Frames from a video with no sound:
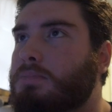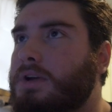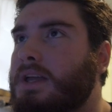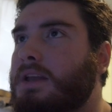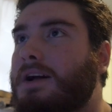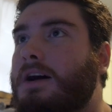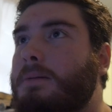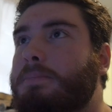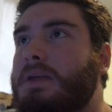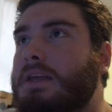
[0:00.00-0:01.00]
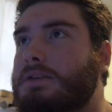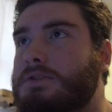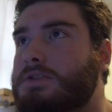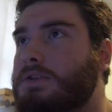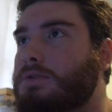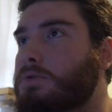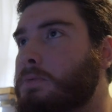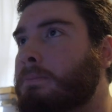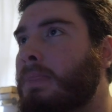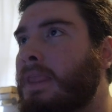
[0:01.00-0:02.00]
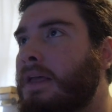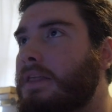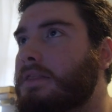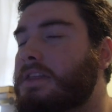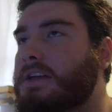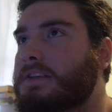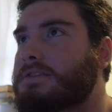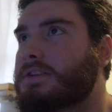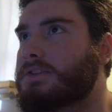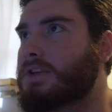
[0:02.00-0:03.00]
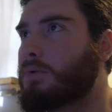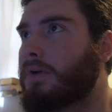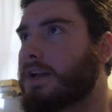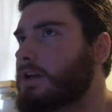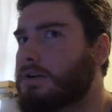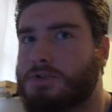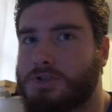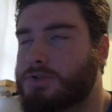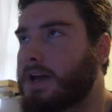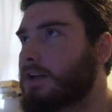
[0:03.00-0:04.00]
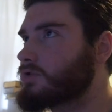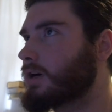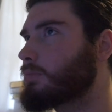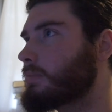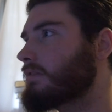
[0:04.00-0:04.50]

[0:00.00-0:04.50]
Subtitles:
bring it up into this zone right here. Just drag and drop will be